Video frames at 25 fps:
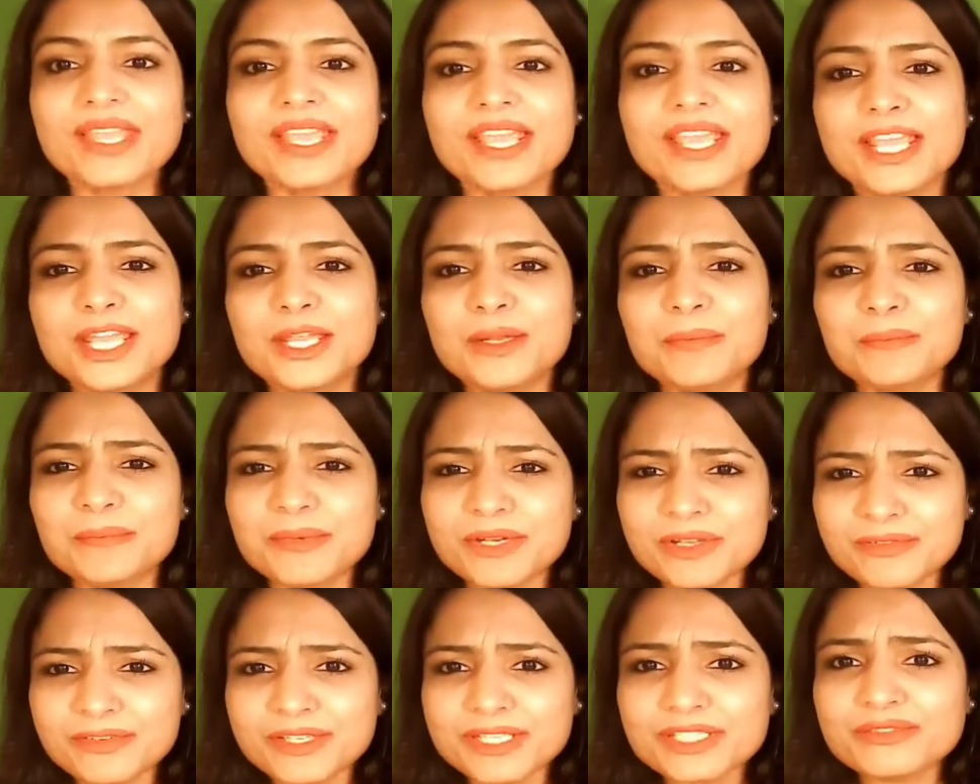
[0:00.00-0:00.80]
In
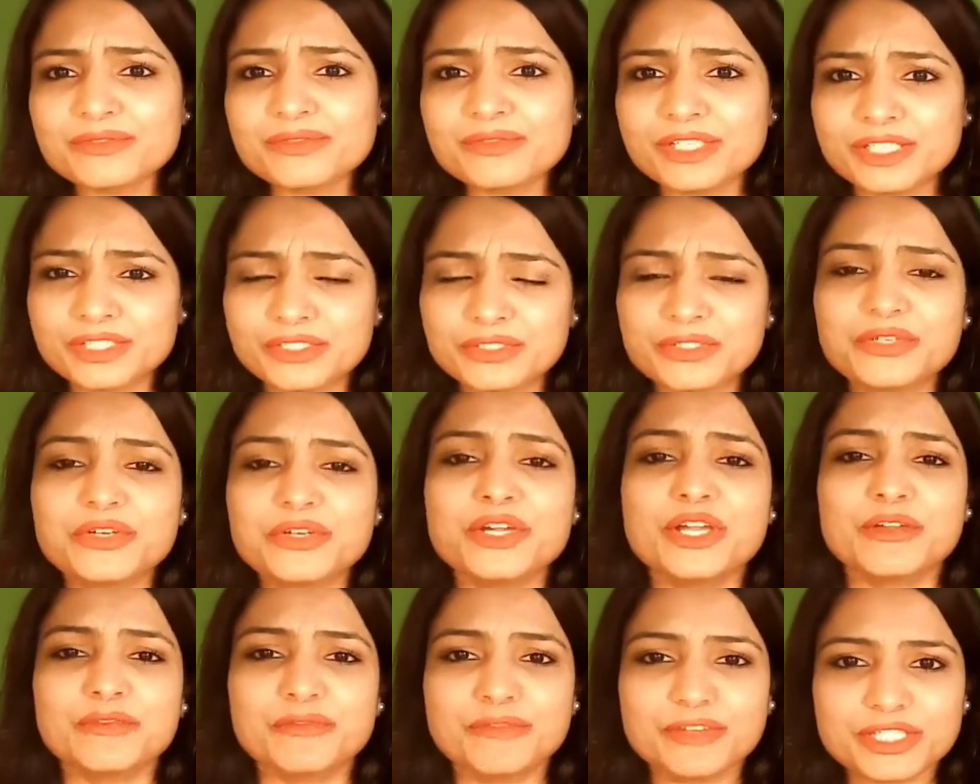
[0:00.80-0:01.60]
previous video,
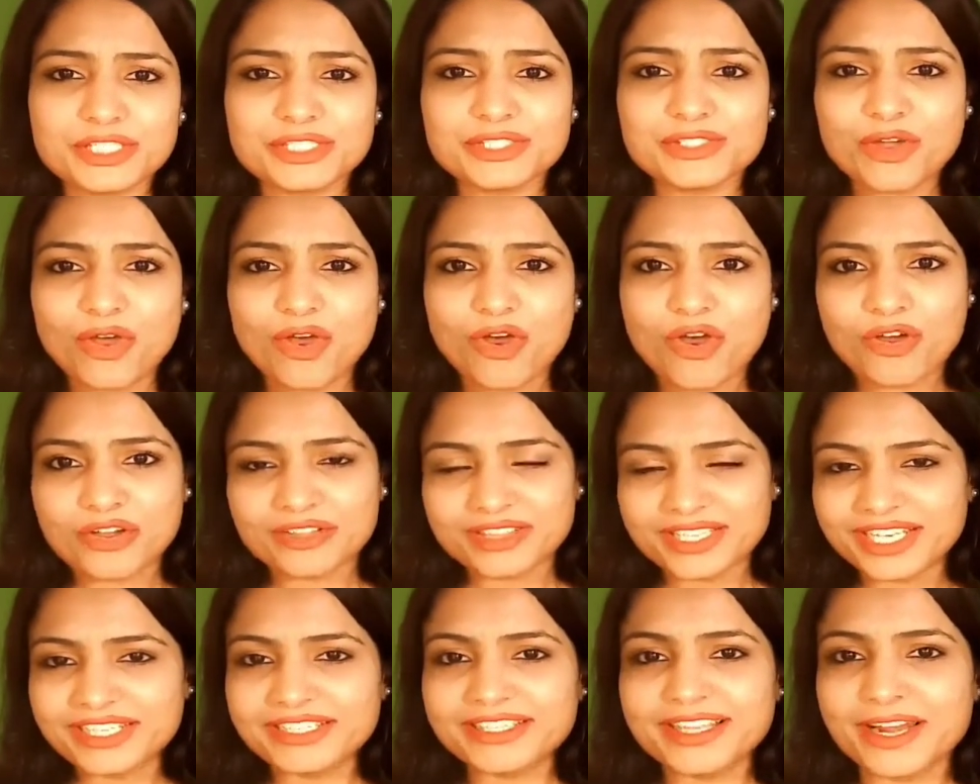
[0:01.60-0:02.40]
we saw
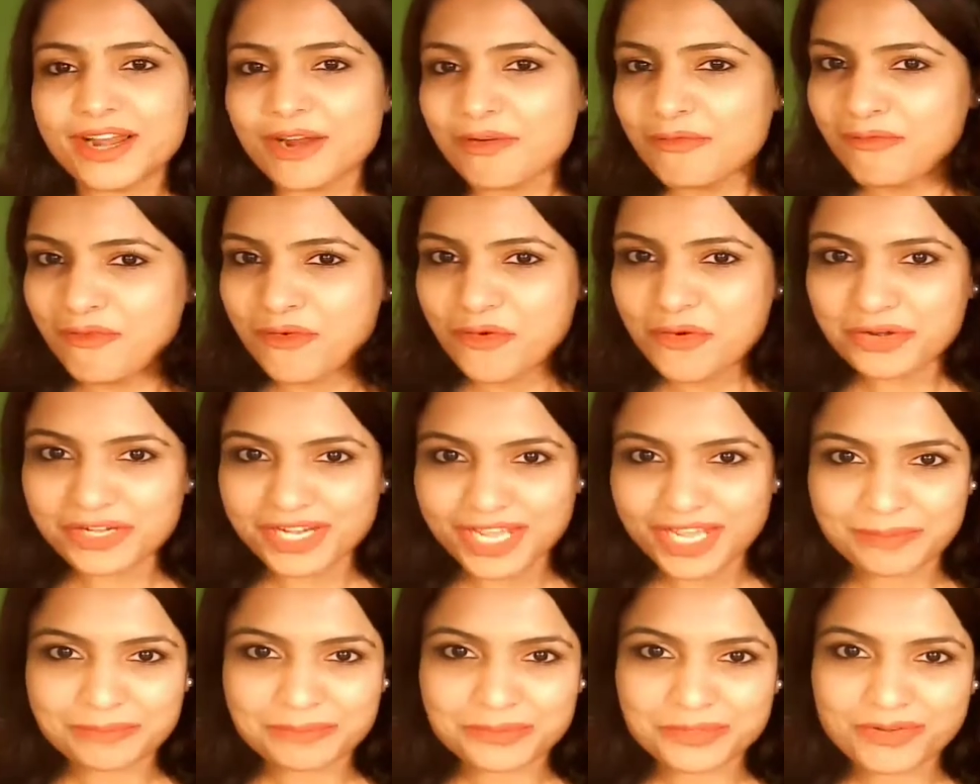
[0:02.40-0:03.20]
that there are four
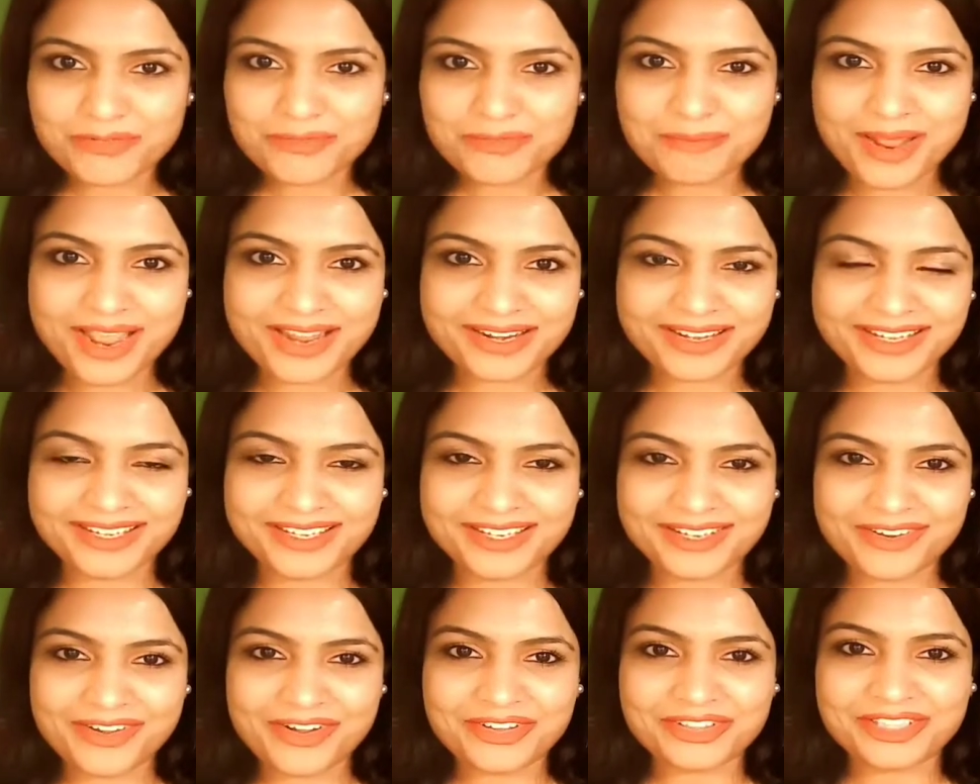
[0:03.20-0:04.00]
types of
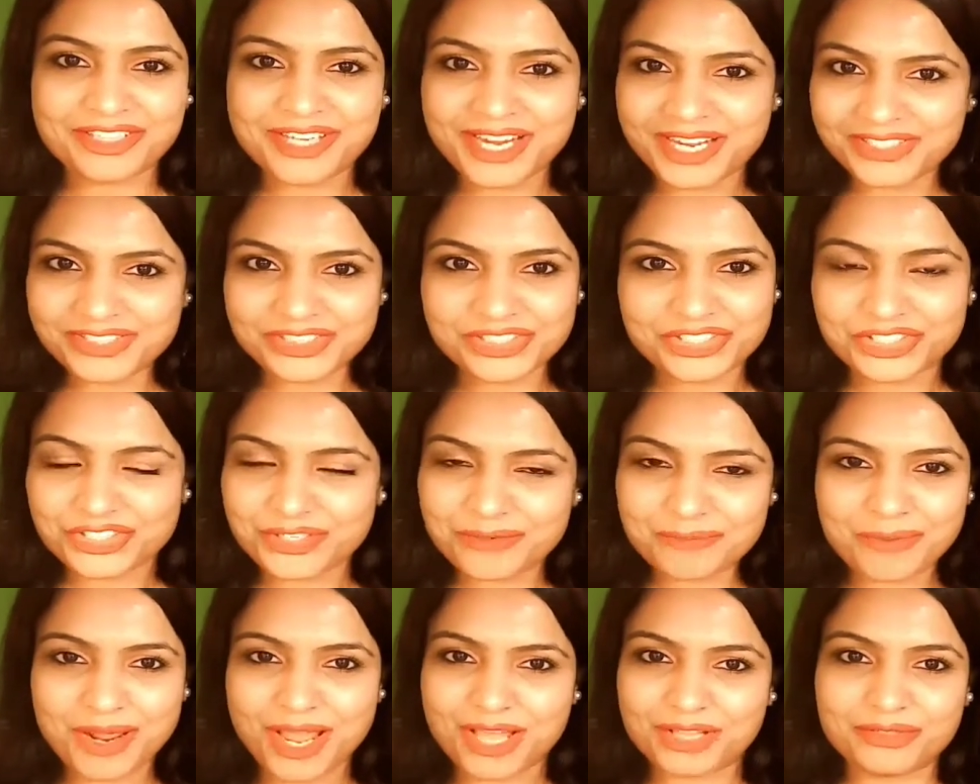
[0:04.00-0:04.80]
marketing authorization
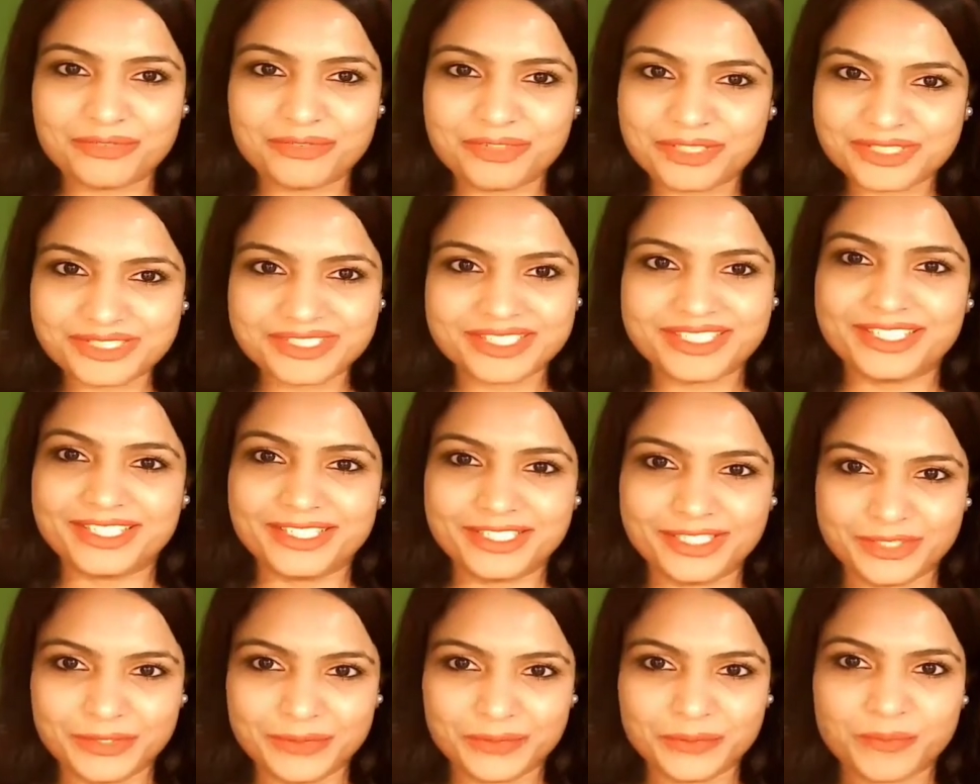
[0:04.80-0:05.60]
pathways in
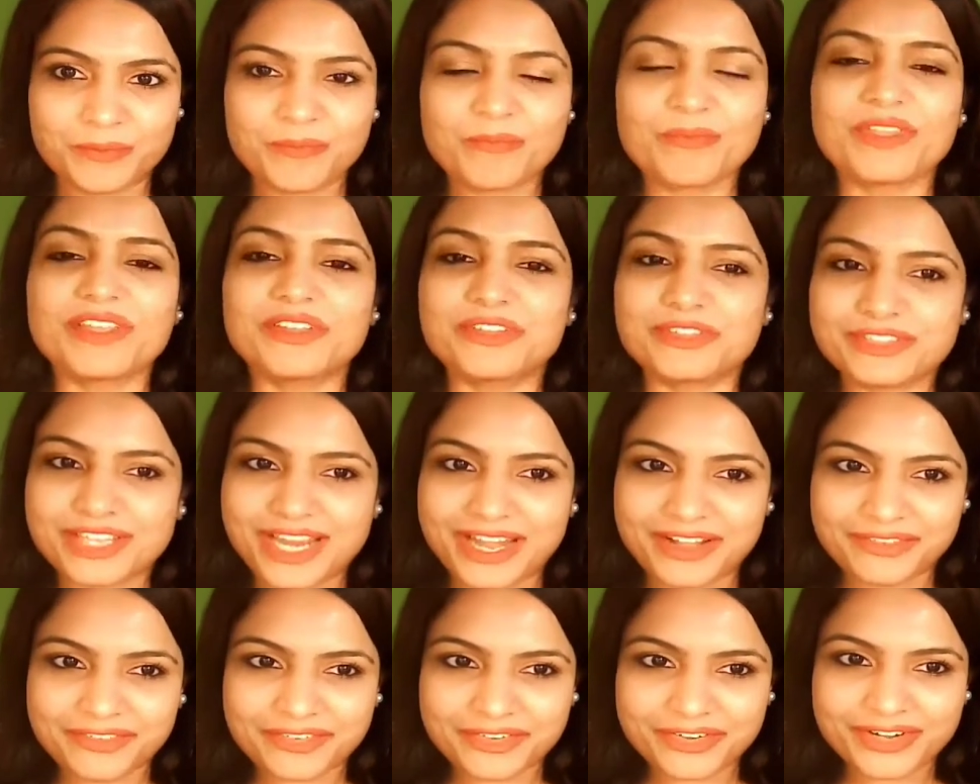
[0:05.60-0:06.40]
EU:
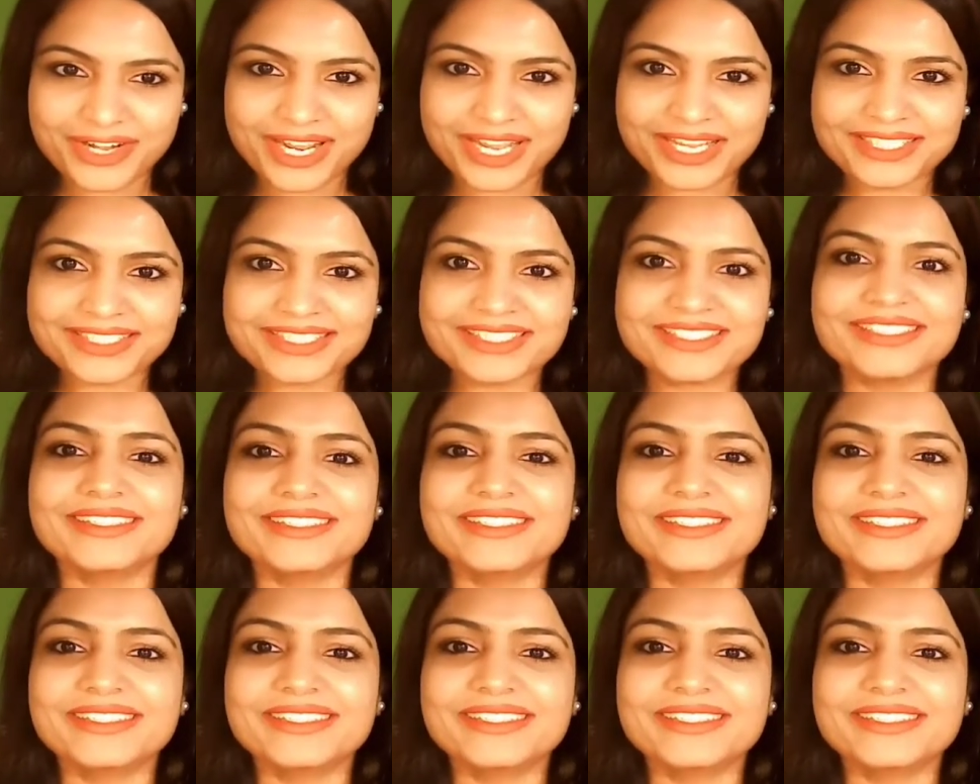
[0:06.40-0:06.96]
centralized,